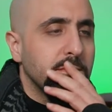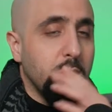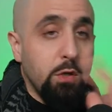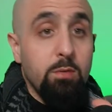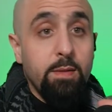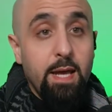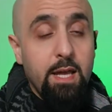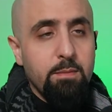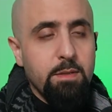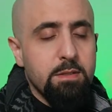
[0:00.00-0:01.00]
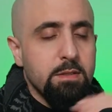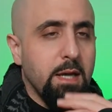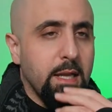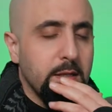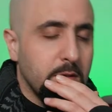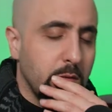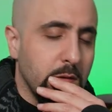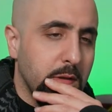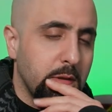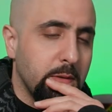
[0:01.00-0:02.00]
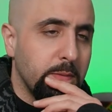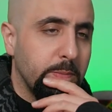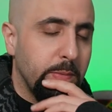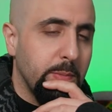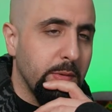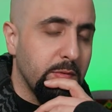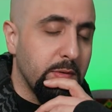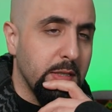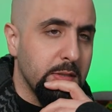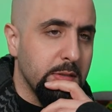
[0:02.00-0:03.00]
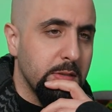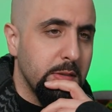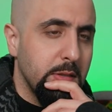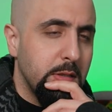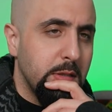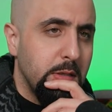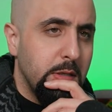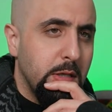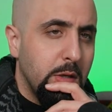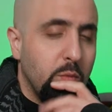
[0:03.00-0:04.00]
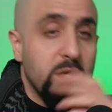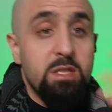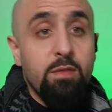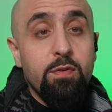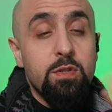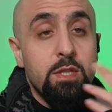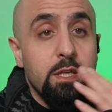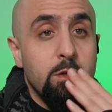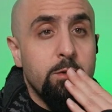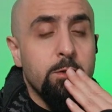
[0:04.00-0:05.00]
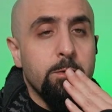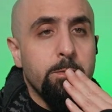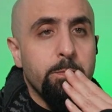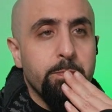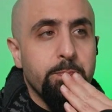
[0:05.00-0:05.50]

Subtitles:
Human animals, Gallant called the people of Gaza. What is the first thing you do?